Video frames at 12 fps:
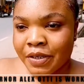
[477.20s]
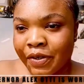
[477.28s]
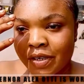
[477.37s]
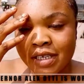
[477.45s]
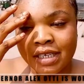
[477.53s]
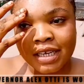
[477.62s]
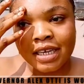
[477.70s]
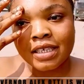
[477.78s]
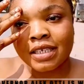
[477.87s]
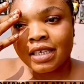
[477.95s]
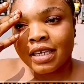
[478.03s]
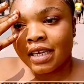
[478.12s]
You understand?
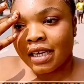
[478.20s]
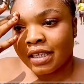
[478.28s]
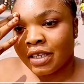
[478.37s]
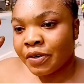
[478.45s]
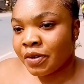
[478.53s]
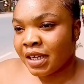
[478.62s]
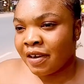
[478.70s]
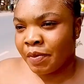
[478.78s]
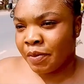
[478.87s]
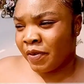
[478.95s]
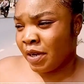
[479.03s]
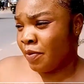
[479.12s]
The road have
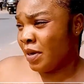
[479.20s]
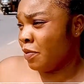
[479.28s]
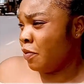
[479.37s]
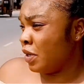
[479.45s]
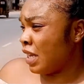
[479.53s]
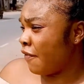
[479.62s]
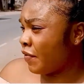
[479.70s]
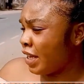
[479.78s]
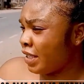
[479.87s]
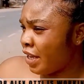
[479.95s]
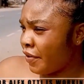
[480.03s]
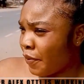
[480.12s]
been very bad. But after
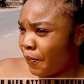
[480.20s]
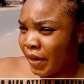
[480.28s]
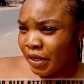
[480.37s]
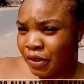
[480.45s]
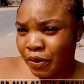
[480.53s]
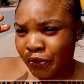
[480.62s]
they repair the